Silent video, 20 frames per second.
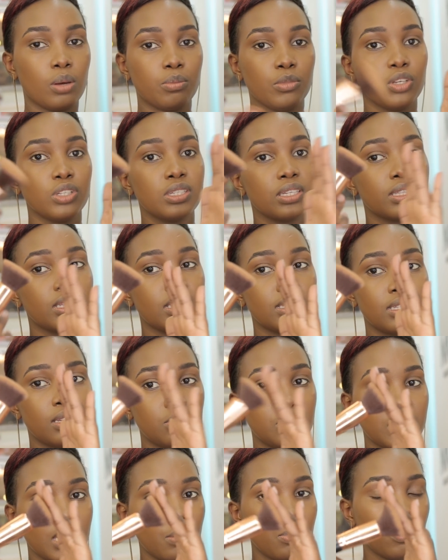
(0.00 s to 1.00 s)
I'm using the
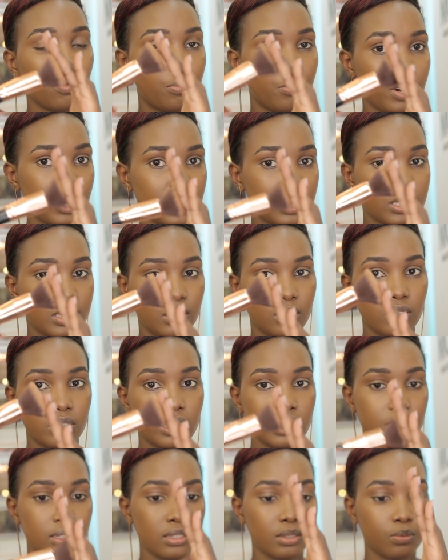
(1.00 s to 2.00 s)
same type of brush still.
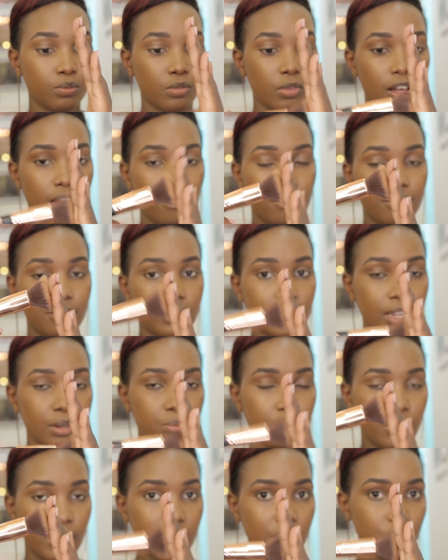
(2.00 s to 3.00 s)
This is a
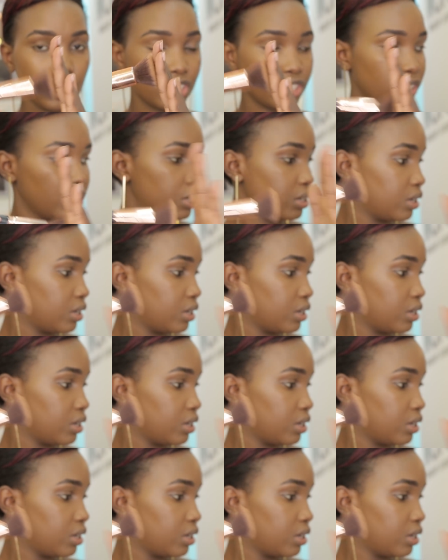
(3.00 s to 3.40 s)
flat brush,